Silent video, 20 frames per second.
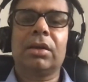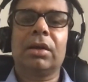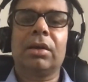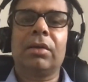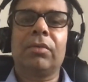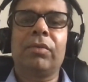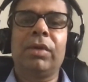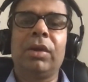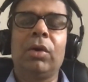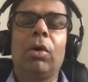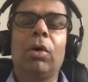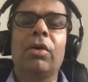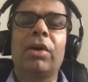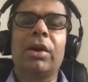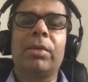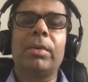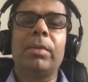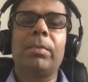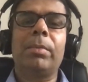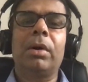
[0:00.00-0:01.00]
we all
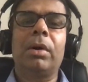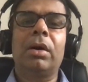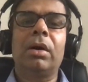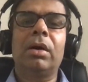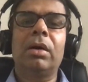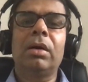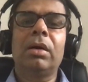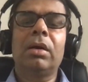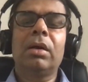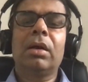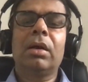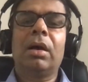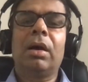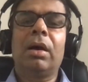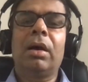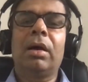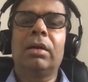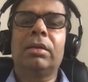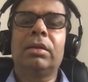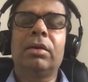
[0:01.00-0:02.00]
remember
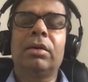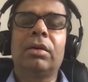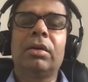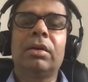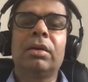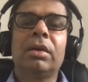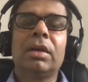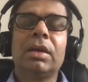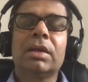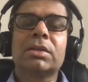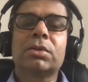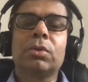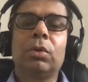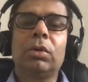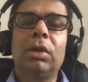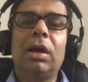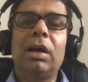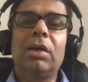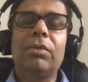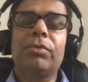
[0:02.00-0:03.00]
the
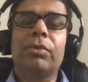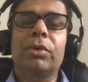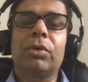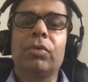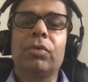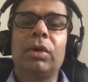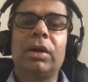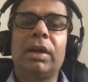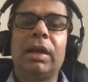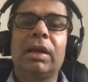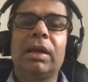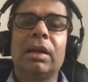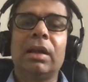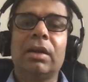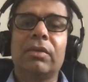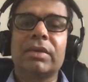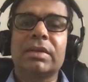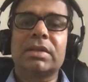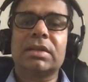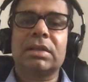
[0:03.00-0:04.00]
solar photovoltaic
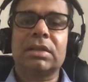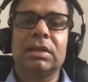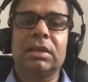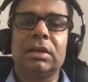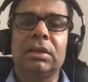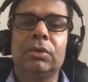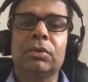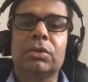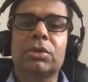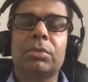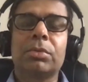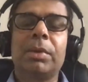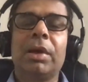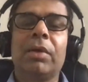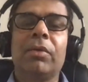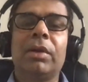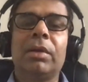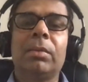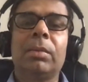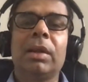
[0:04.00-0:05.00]
electricity used to be
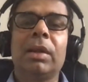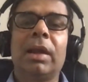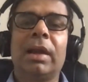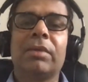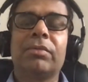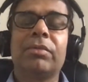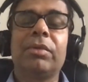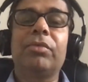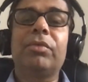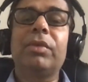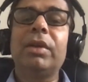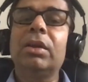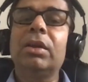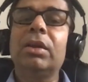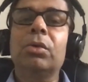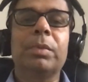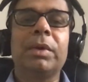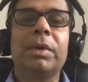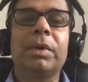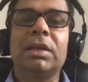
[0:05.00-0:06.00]
available at
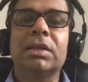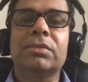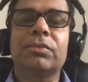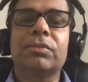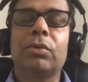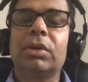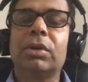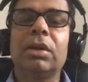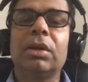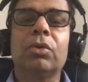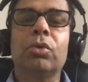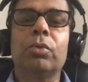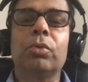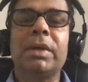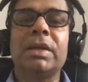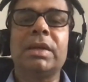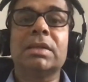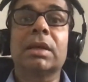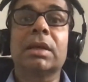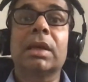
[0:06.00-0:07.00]
15 rupees, 14
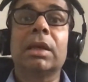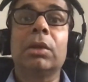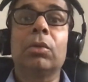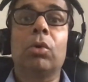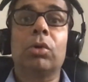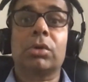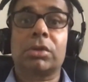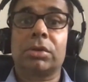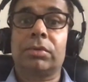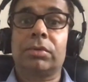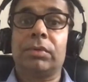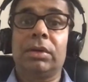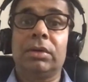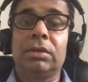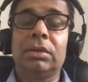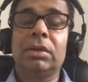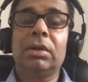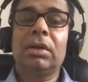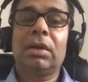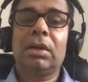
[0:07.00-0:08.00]
rupees a kilowatt hour.
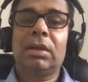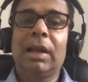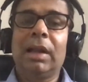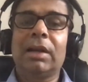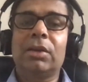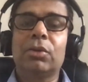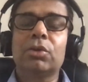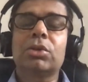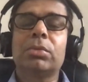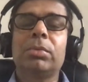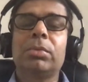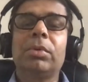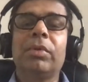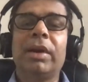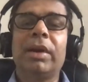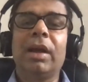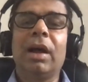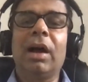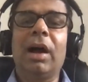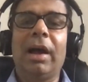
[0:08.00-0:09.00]
That used to be
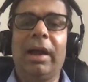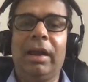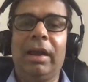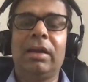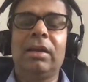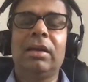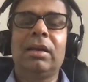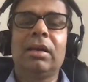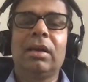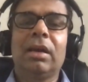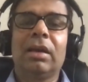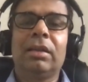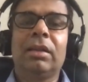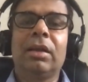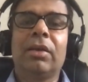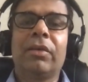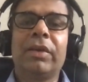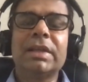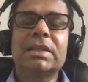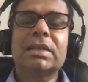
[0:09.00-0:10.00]
very high.
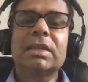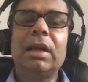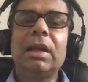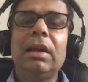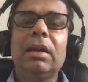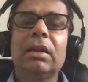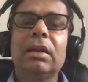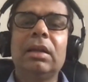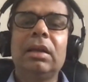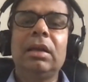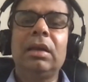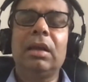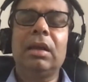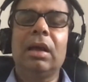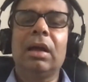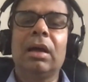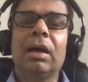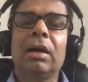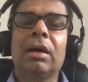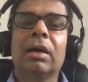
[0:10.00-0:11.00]
The
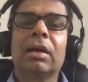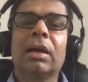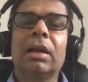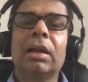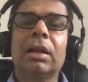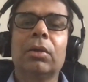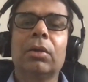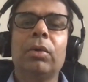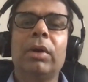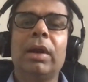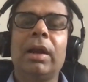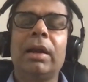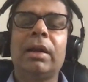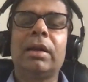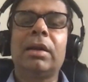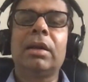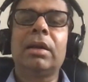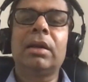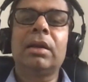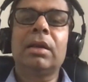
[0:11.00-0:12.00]
recently
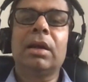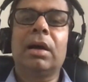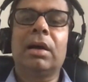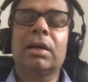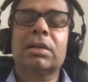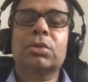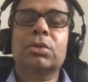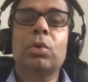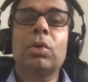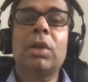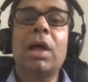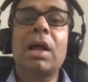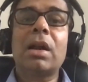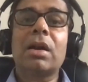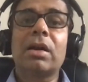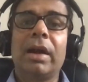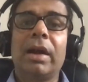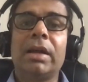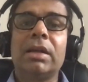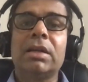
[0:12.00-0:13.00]
concluded
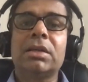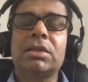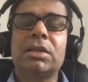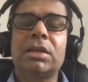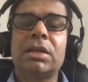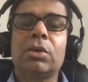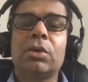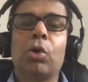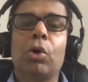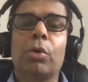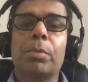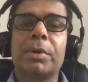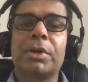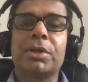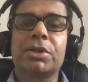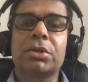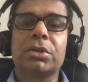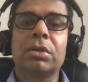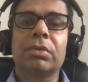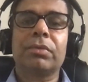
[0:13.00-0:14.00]
Solar Energy
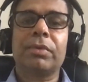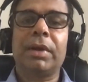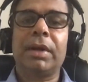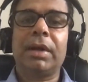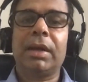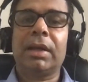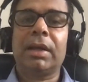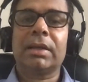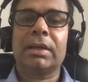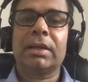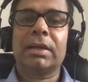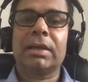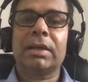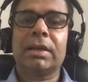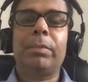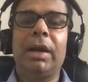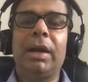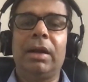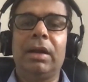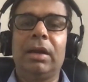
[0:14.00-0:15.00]
Corporation of
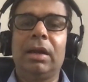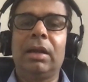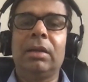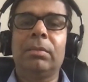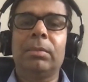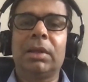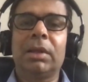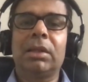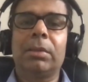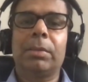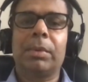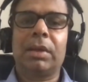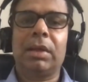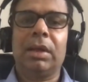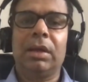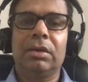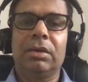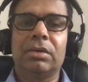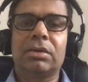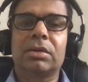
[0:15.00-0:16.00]
India's bid in Madhya
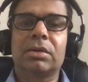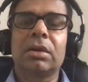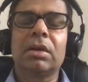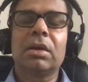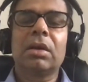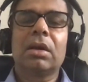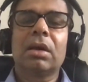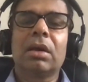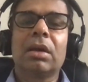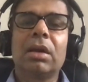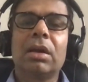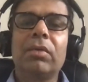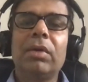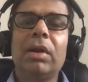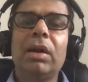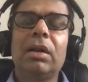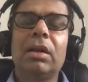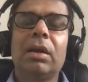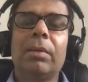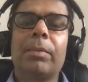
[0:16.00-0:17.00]
Pradesh
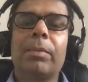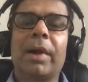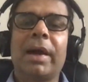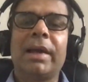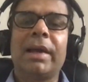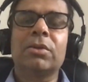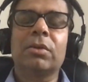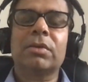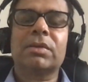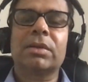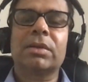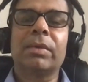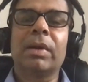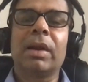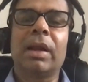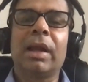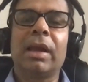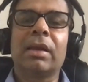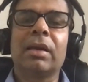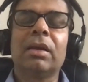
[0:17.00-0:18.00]
revealed a price of something
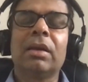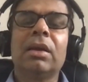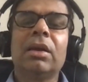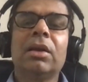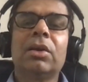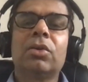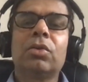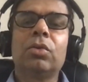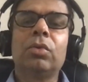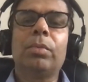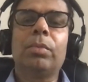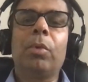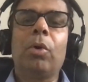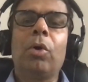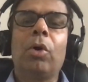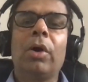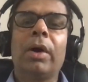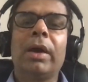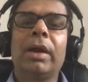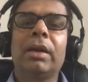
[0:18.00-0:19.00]
like
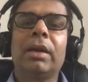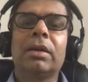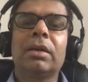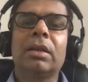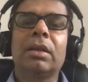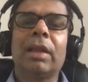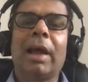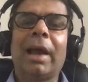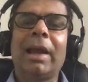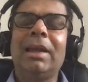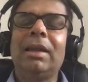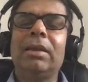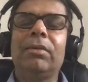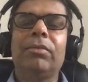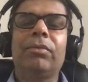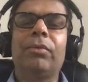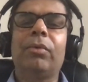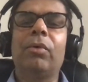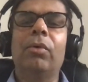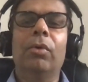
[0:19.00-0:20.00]

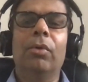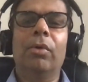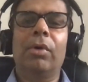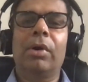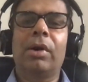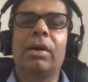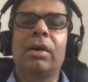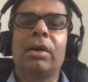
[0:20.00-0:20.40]
2.94